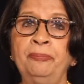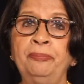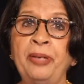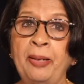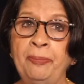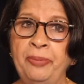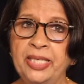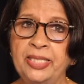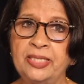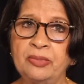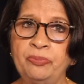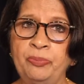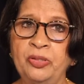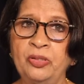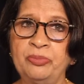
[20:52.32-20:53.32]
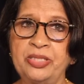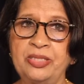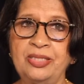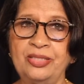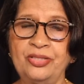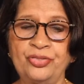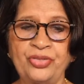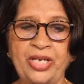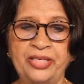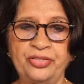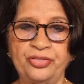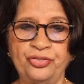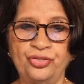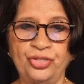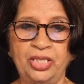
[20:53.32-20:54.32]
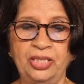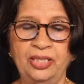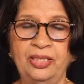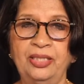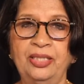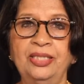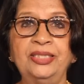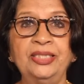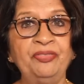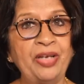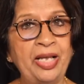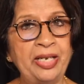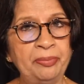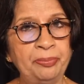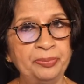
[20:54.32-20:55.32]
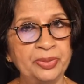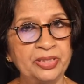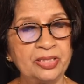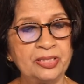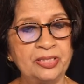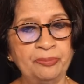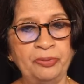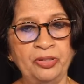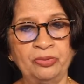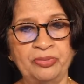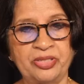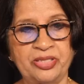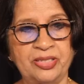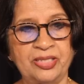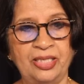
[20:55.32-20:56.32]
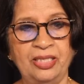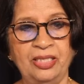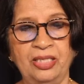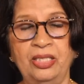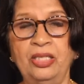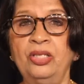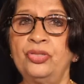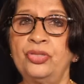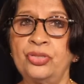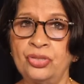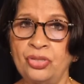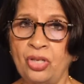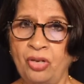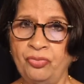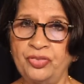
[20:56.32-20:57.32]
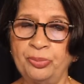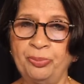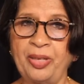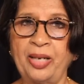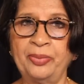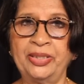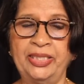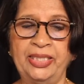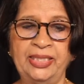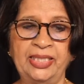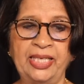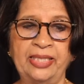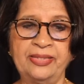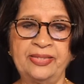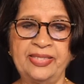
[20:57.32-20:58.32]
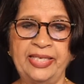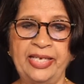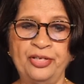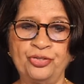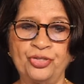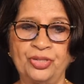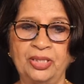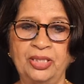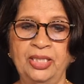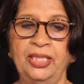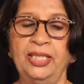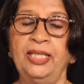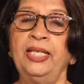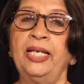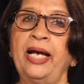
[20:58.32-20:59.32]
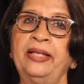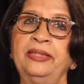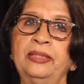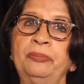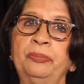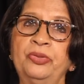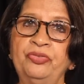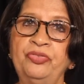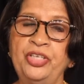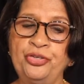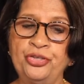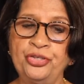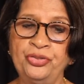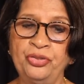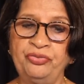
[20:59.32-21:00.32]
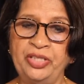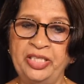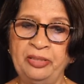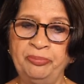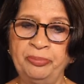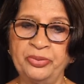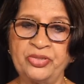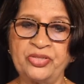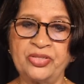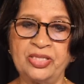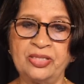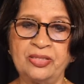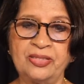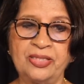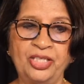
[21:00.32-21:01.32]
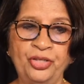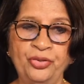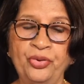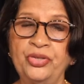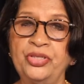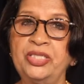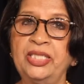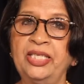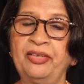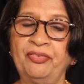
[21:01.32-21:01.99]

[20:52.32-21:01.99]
public diplomacy strategy, development diplomacy, soft power enunciation, and the provision of inputs in security